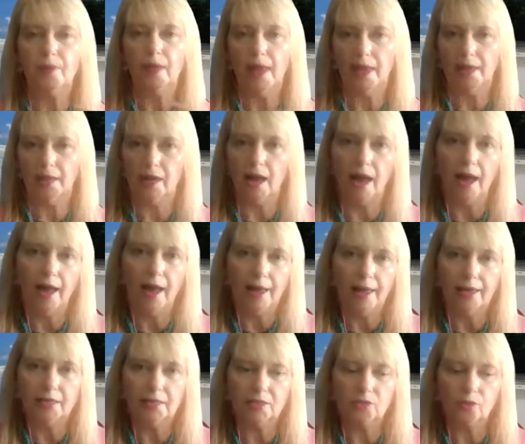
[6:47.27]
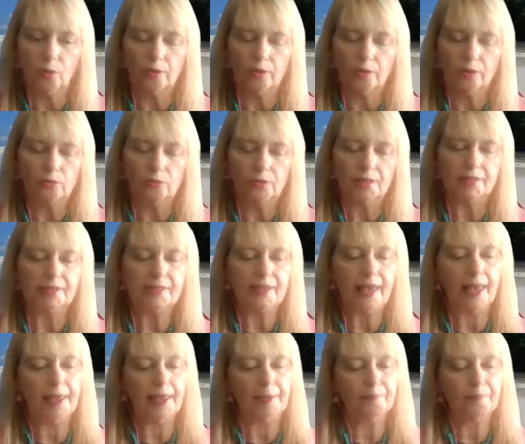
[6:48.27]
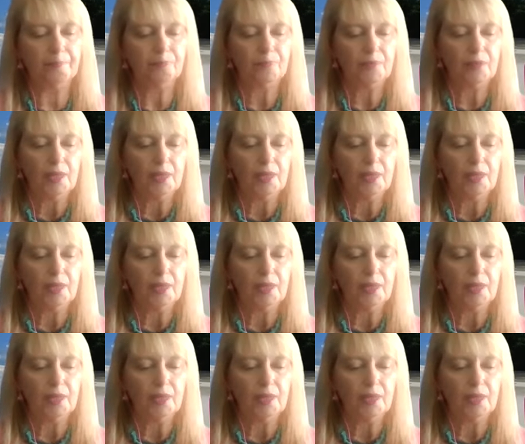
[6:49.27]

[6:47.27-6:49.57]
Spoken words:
And Gaia is going through the same.